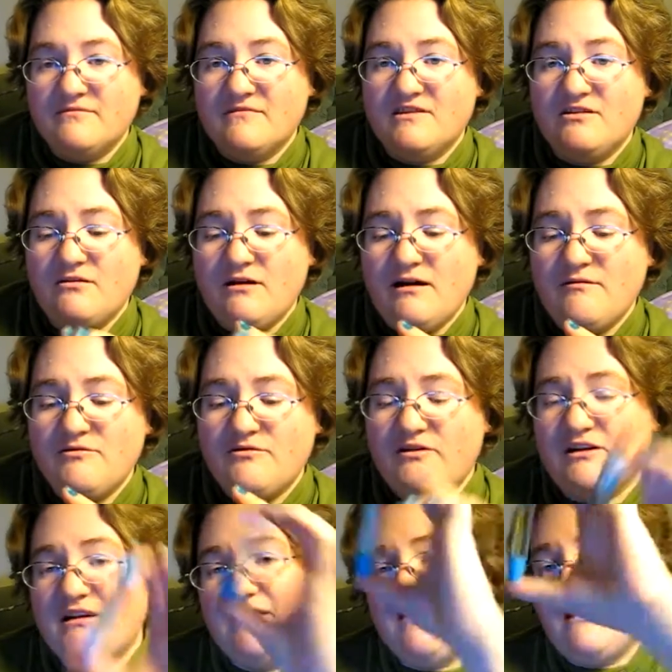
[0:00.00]
So I was
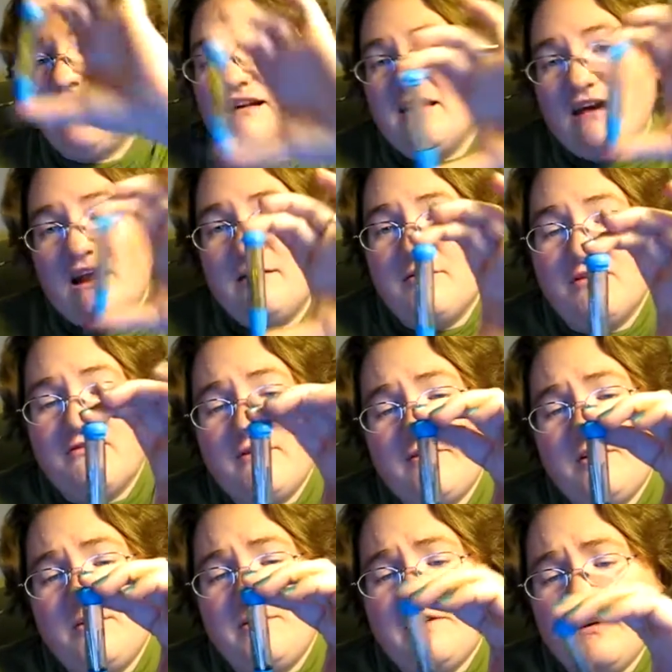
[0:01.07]
very excited. I got it with
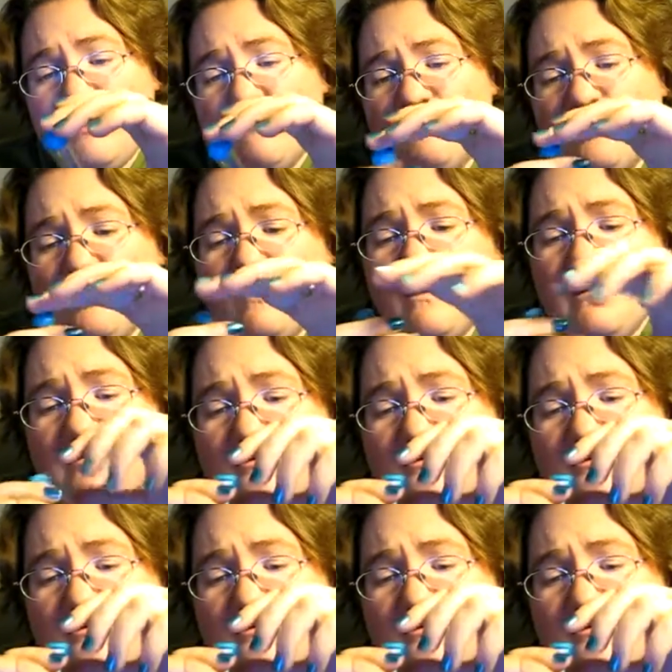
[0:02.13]
50% off coupon,